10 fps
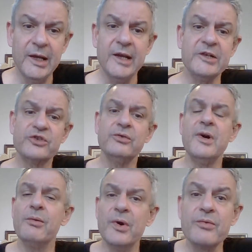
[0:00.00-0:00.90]

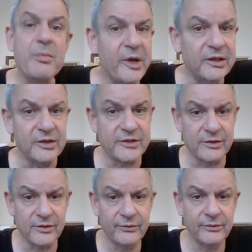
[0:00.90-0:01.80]
History will repeat
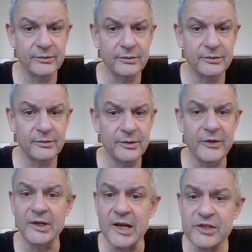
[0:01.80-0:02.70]
itself.
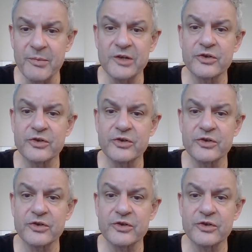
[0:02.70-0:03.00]
The next major